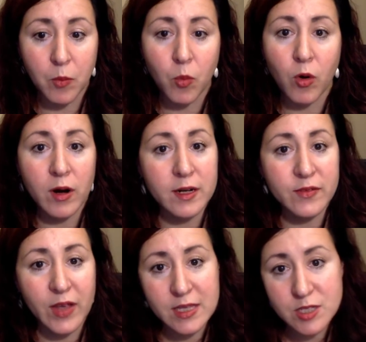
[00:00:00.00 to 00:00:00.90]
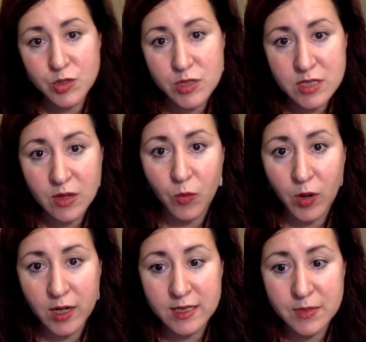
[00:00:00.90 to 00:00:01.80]
More advanced students can
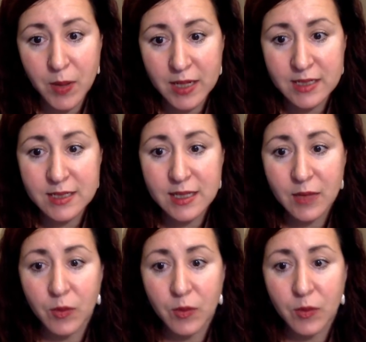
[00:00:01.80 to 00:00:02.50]
work independently,